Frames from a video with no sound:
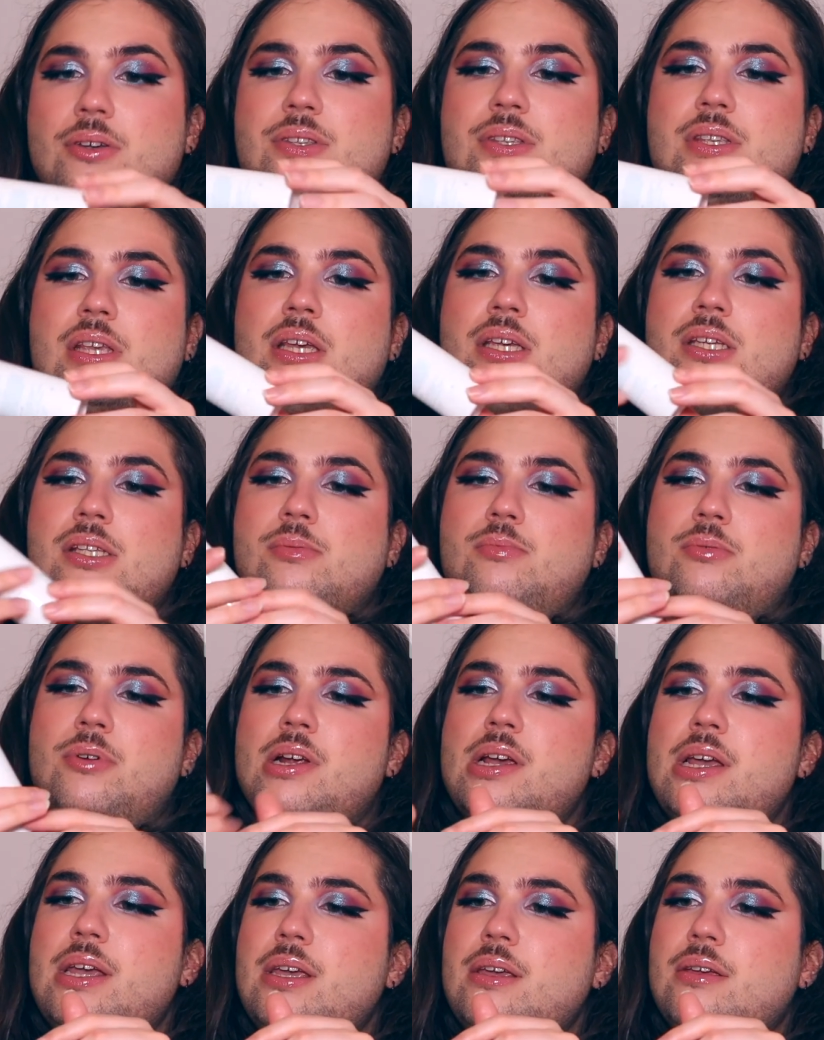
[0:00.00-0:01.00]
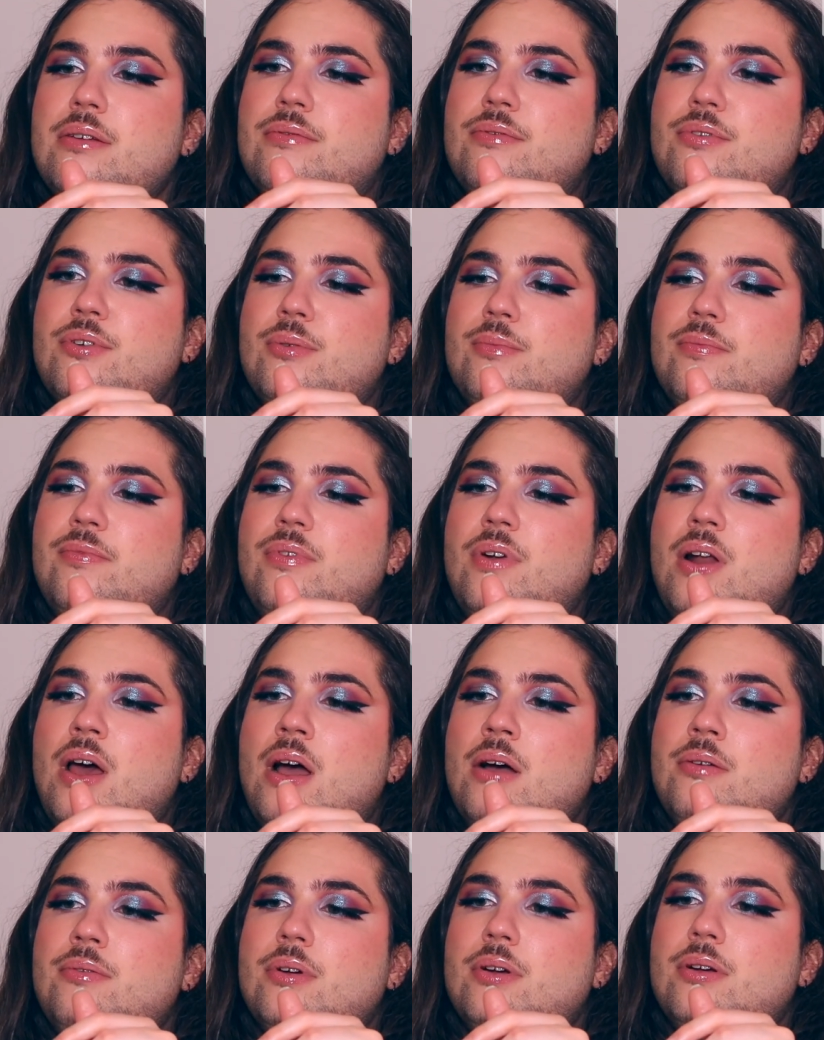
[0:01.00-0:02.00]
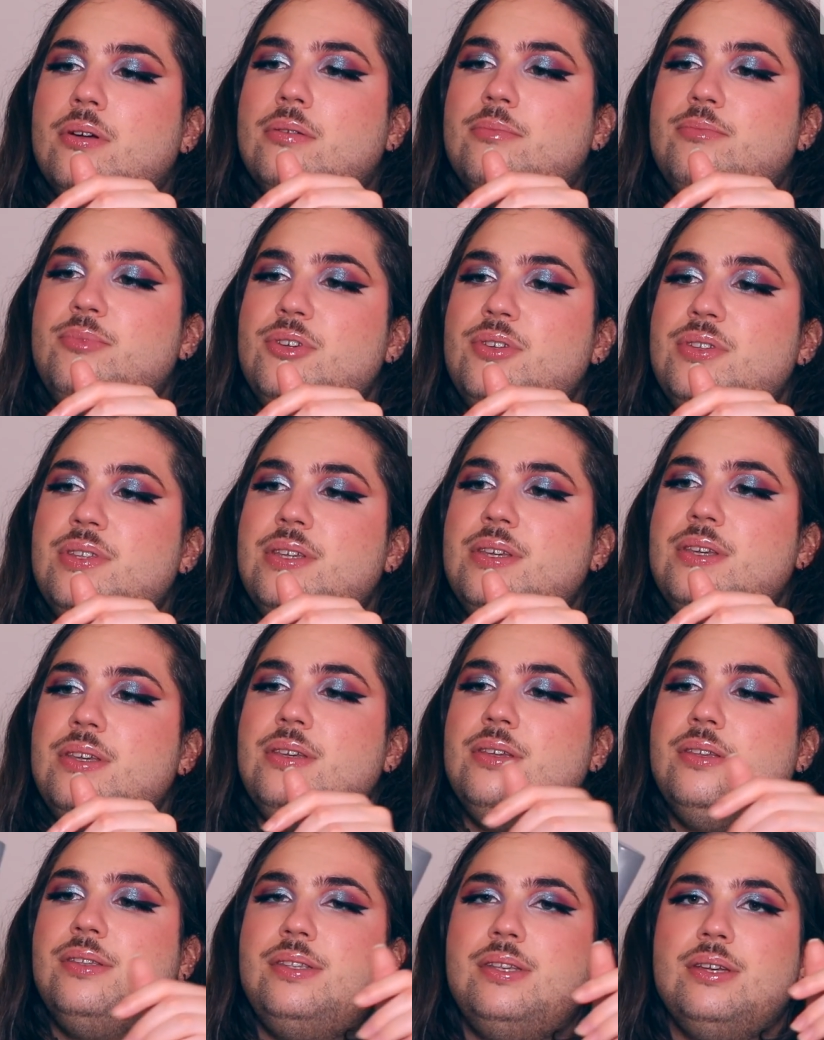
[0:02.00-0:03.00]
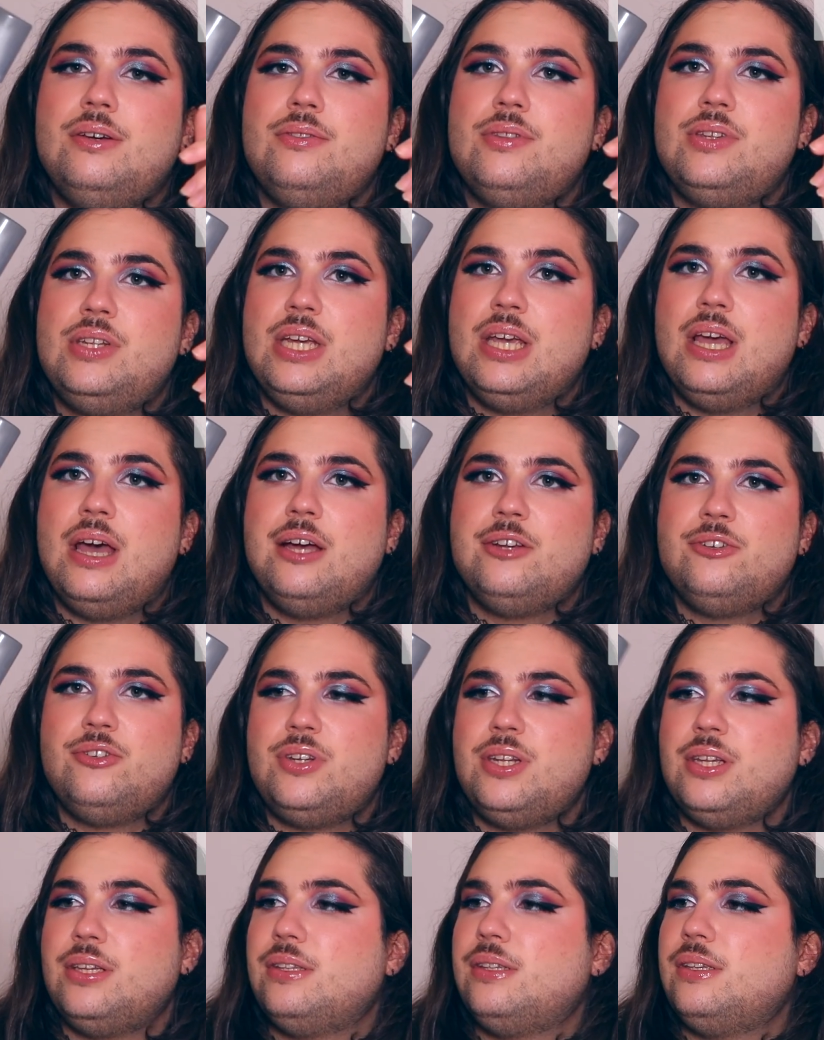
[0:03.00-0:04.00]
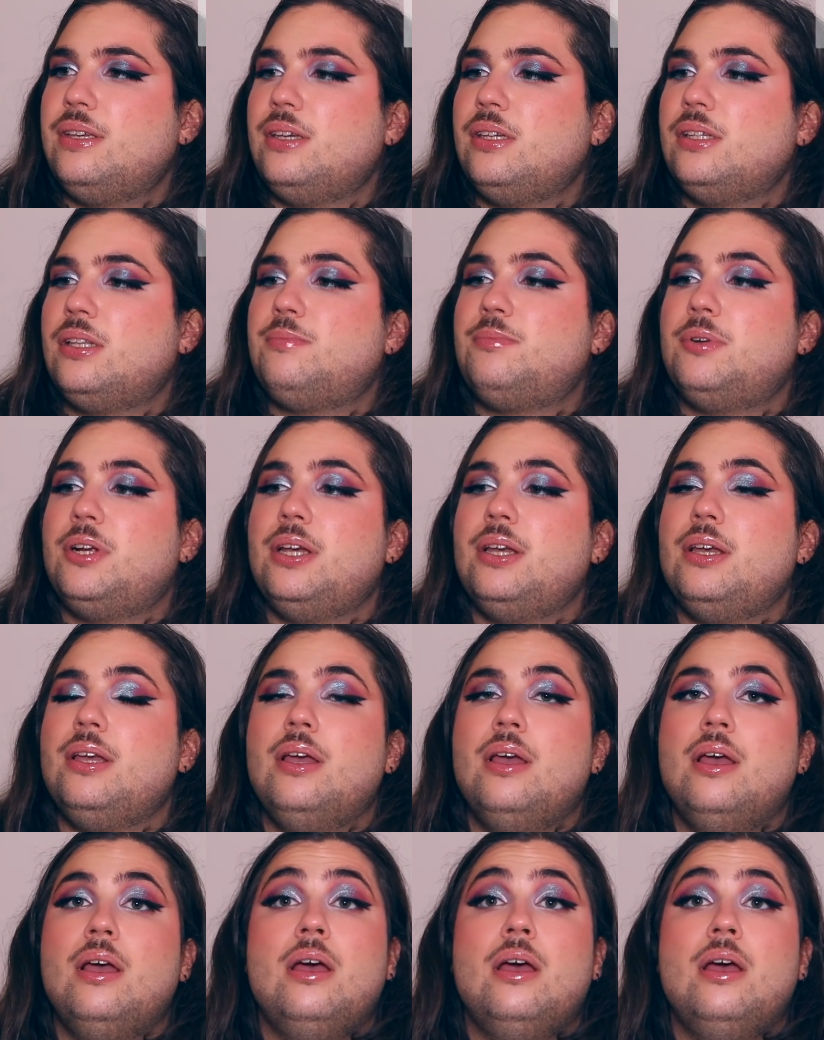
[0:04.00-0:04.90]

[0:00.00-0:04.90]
a sink spray from Flower Beauty, Seal the Hydrating Sink Spray.